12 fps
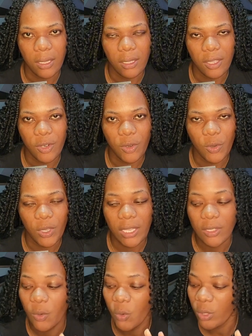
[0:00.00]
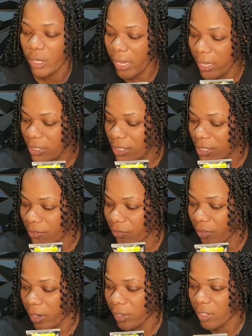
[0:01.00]
You know, it holds the edges
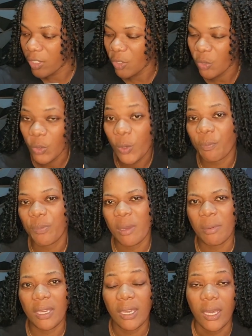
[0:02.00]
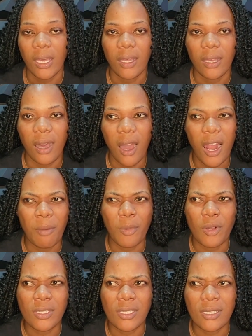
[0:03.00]
for, you know, maybe
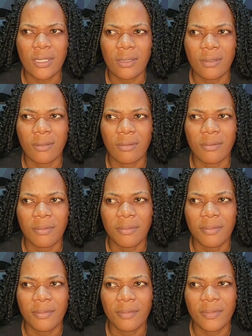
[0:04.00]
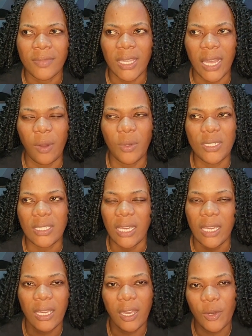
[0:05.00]
almost, I say
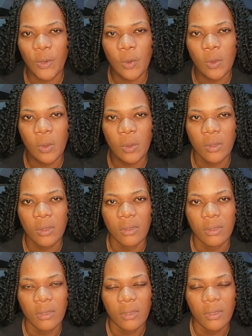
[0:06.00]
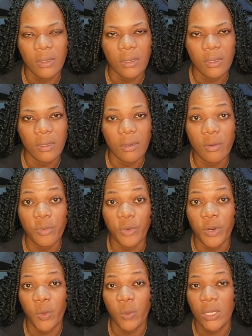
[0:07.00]
it can go over
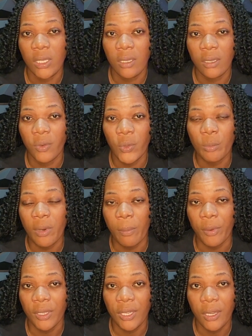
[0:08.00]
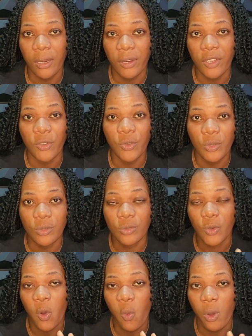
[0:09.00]
a week with proper care, you know,
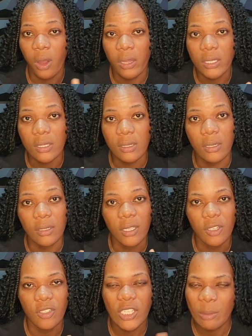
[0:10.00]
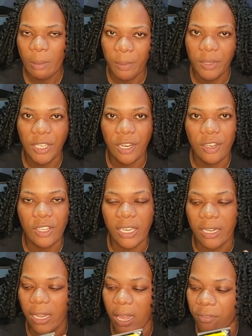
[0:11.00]
no water. You know, this proper care you
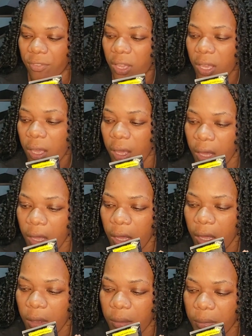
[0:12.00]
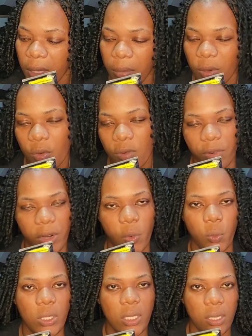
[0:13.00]
can have maybe over a
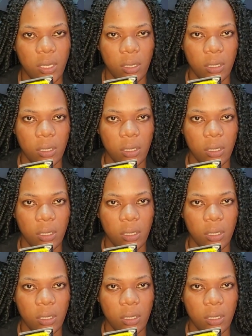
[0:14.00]
week